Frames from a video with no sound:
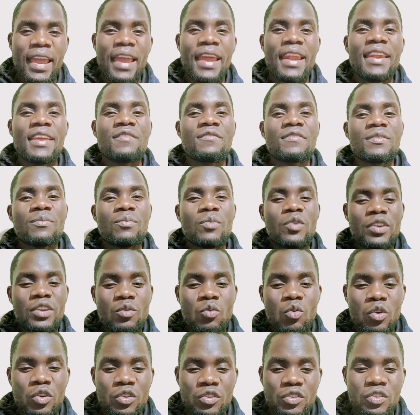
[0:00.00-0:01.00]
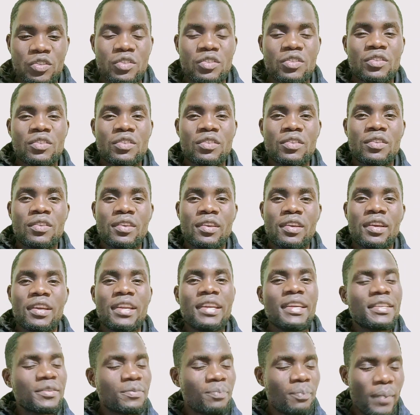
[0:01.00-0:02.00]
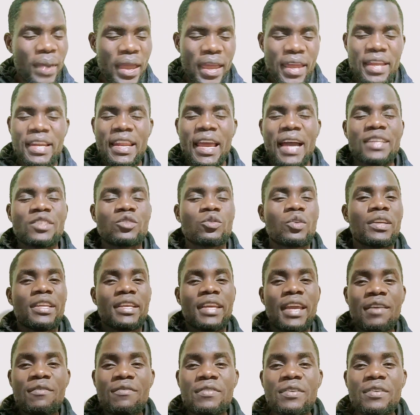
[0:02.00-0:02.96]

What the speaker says: and everybody was dismayed, actually.